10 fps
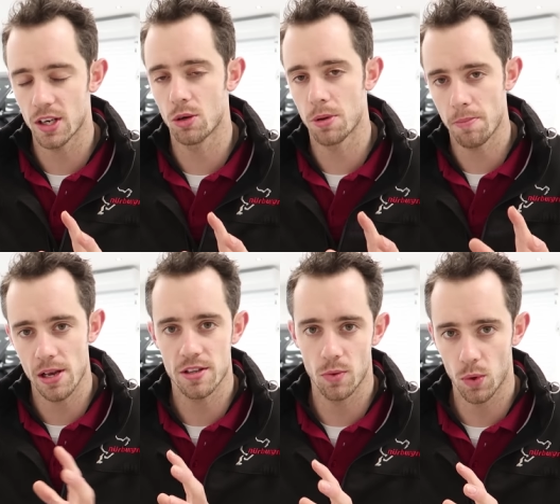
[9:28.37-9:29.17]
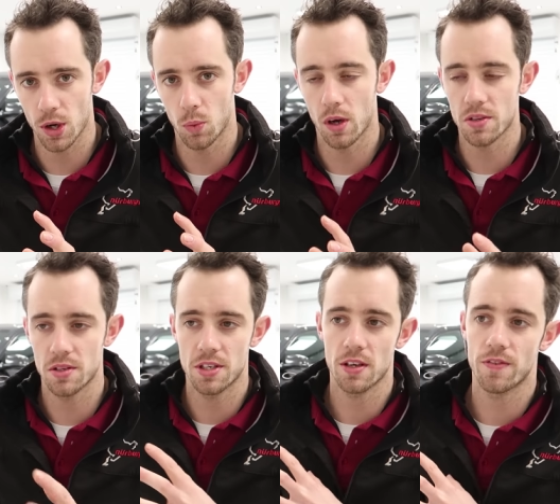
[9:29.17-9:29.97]
it would be better than what it was,
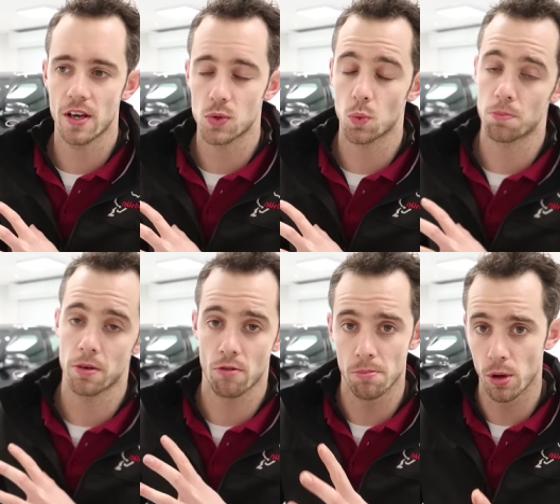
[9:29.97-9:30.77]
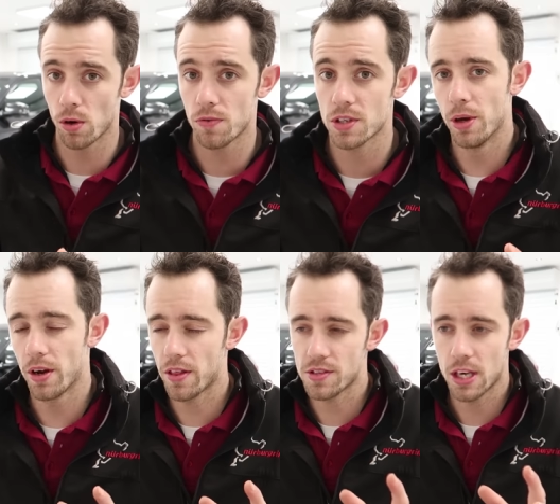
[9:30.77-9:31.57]
the defects would be removed, but
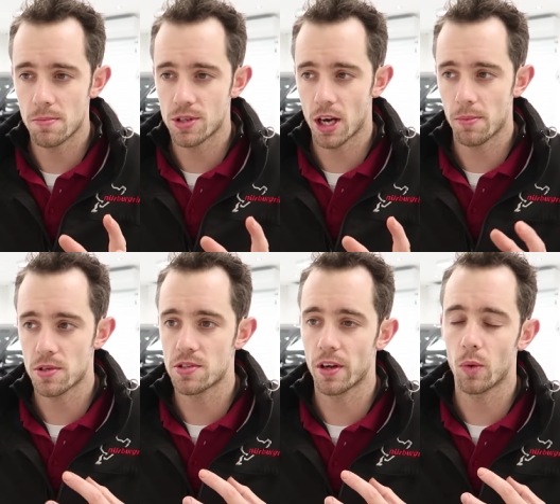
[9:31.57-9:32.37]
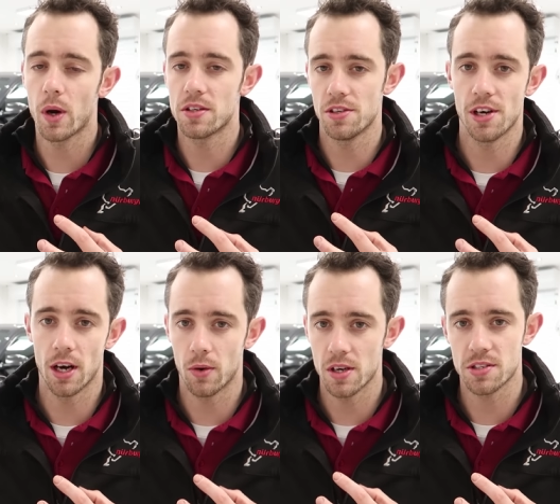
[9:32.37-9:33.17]
at the same time, there's still a way to
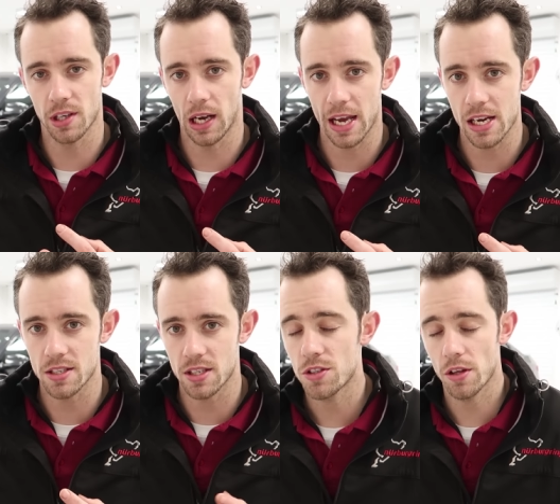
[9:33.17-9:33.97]
go, it's still hazy.